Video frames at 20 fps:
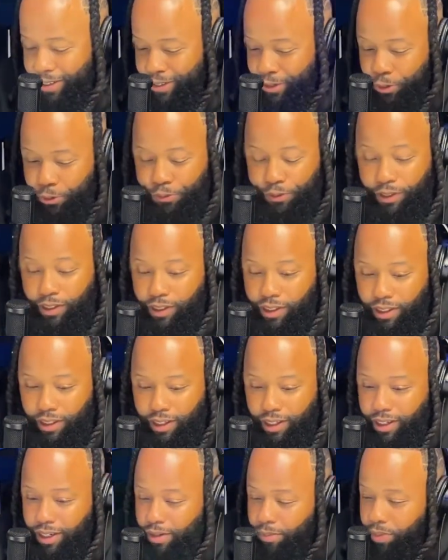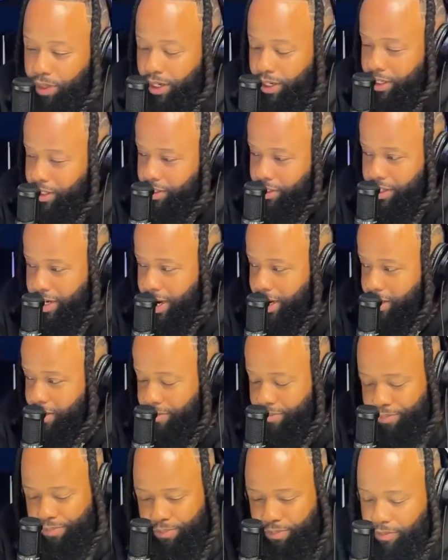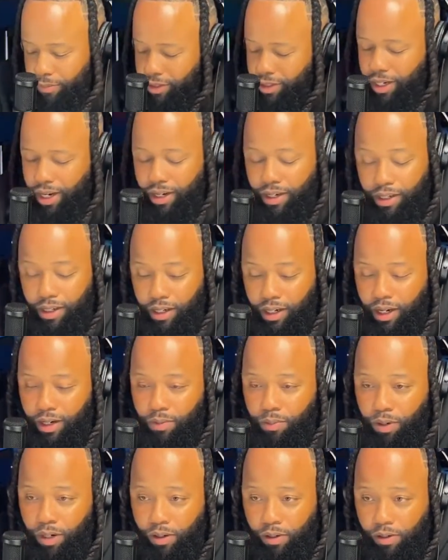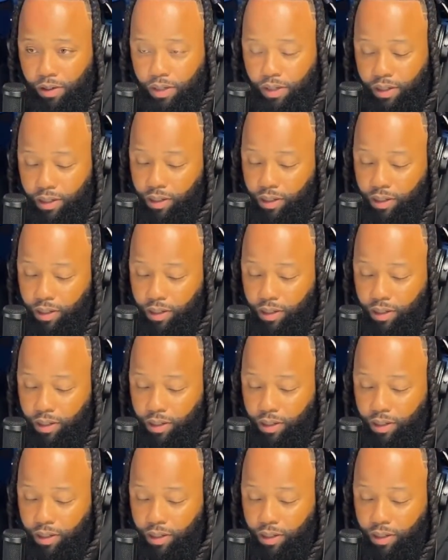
goofy looking kid, but he shot the hell out the ball.